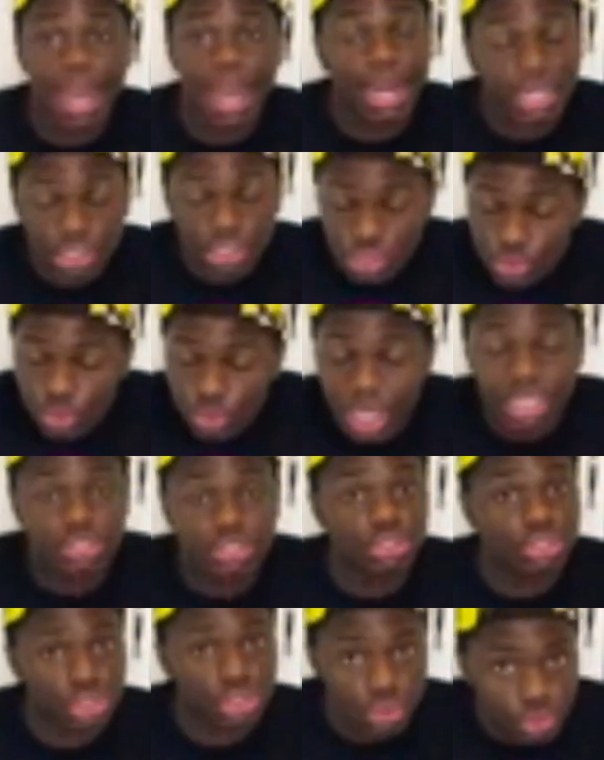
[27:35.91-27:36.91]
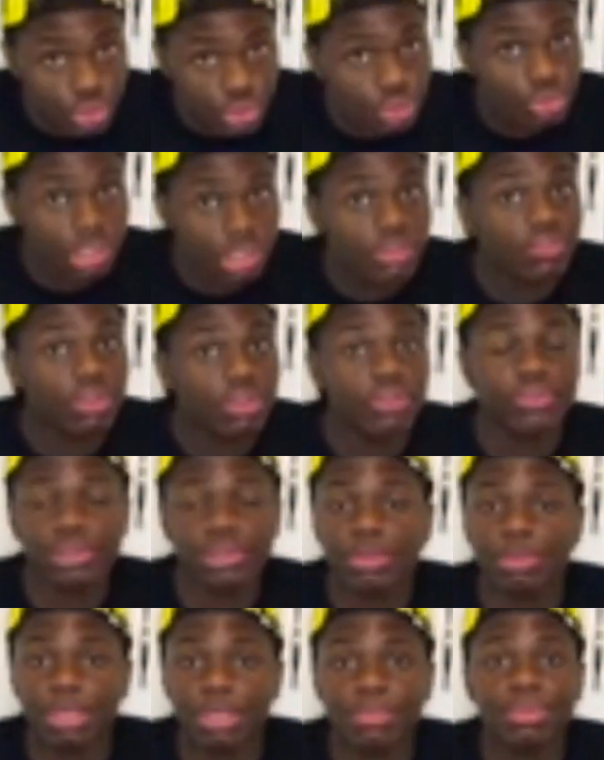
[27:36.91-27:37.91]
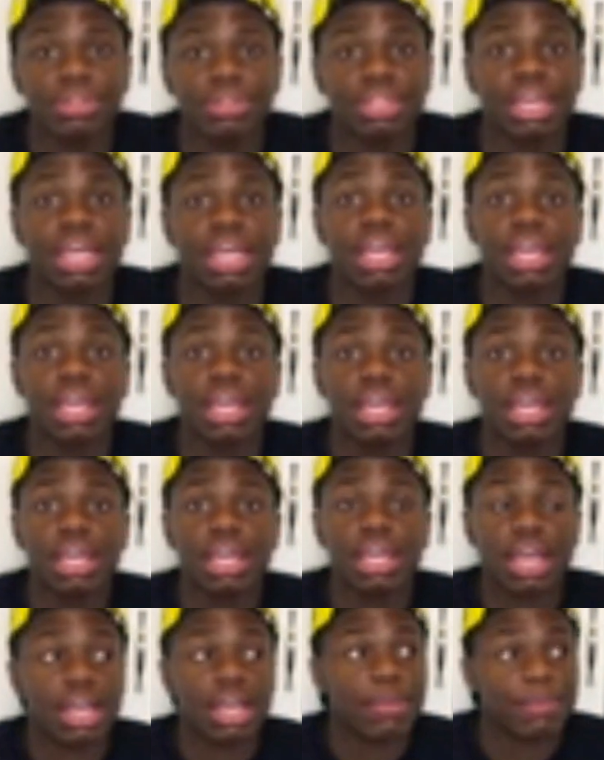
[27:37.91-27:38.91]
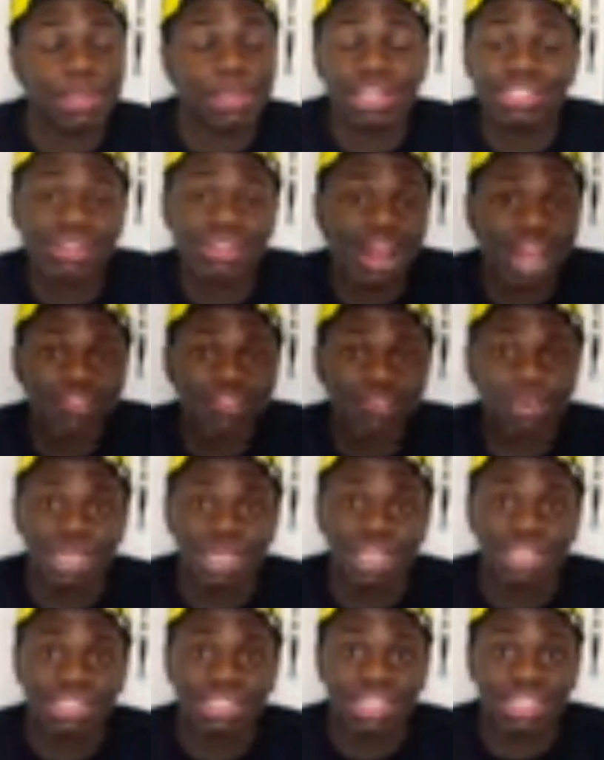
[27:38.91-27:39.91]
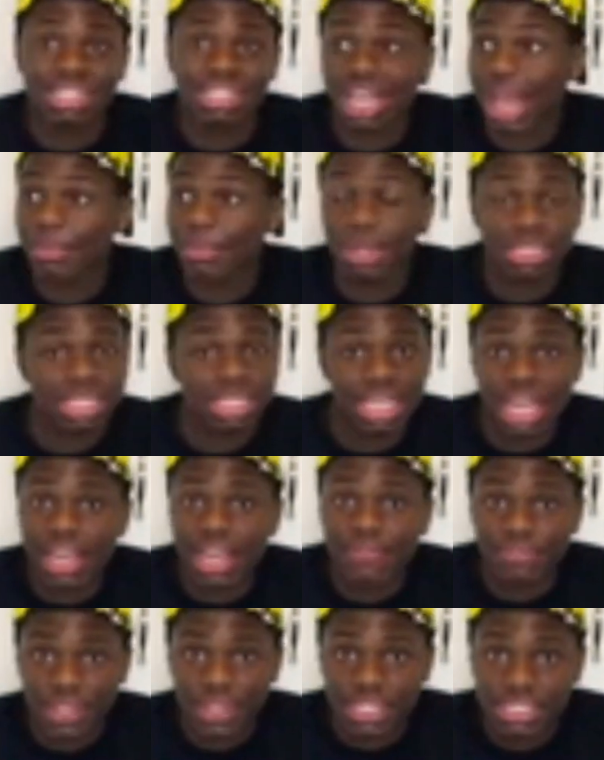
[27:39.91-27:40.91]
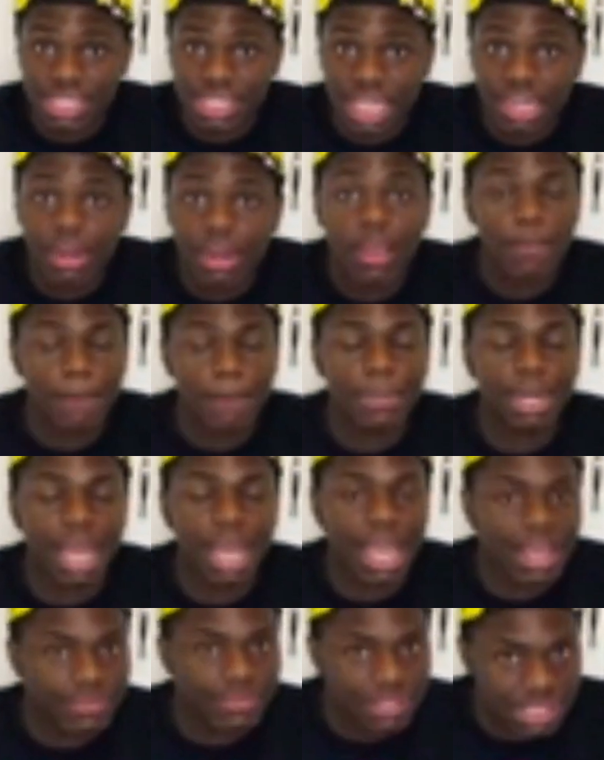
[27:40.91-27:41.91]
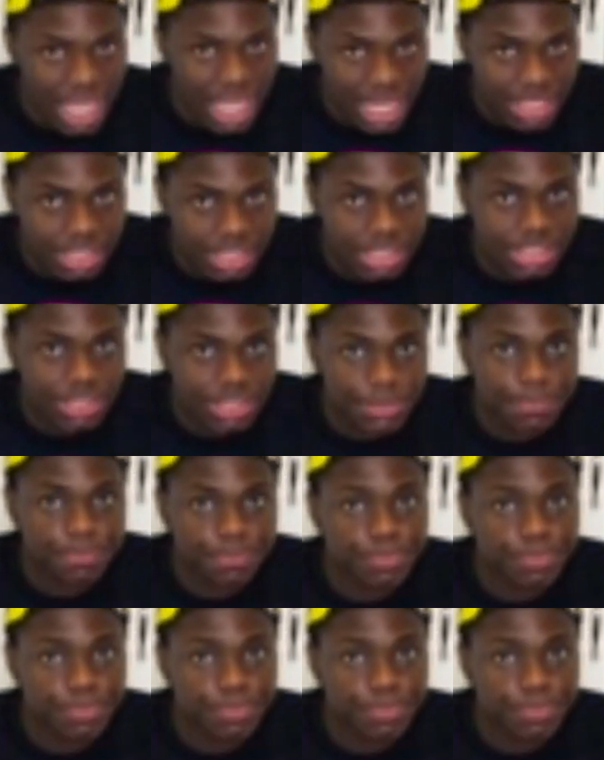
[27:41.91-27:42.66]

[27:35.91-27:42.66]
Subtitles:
And I do truly feel for the people that, because not everybody has thick skin. I'm not saying I have thick skin, but I have sense.